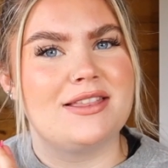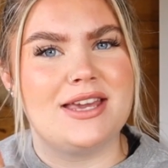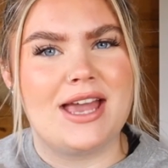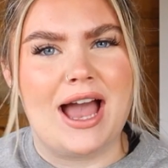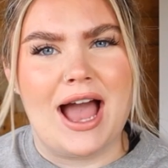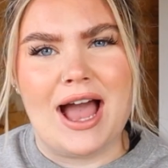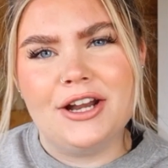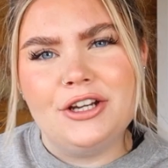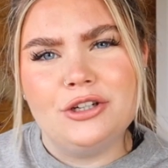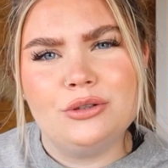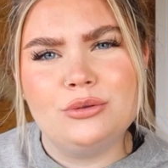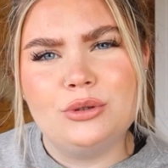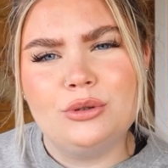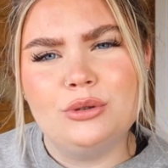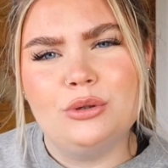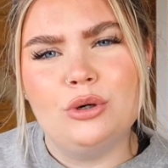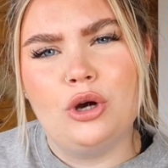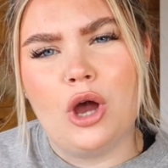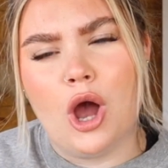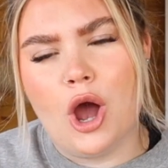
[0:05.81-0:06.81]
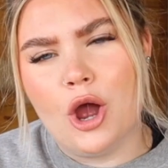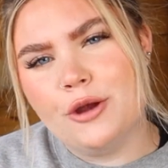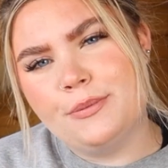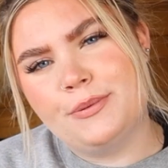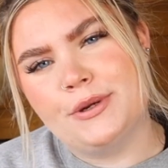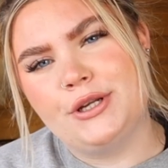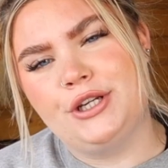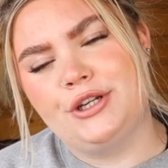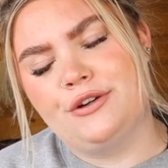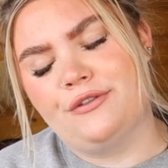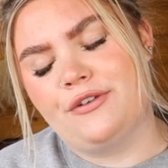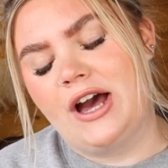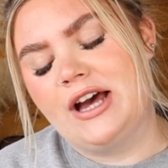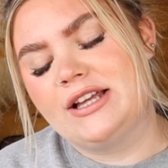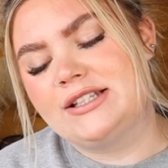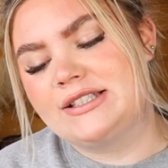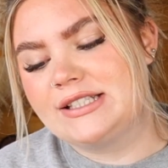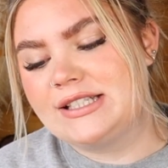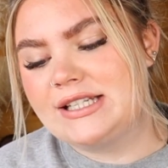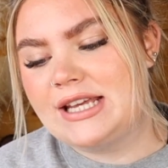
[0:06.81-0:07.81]
the annual Open
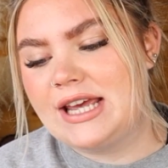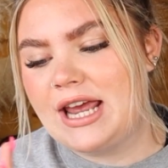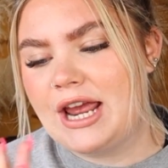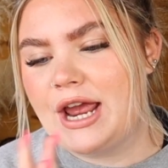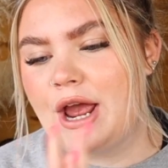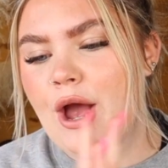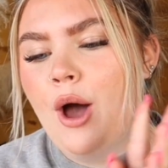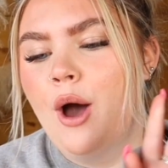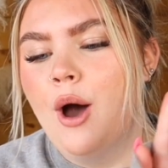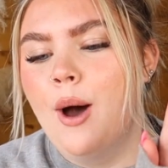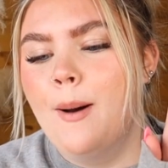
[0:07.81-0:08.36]
University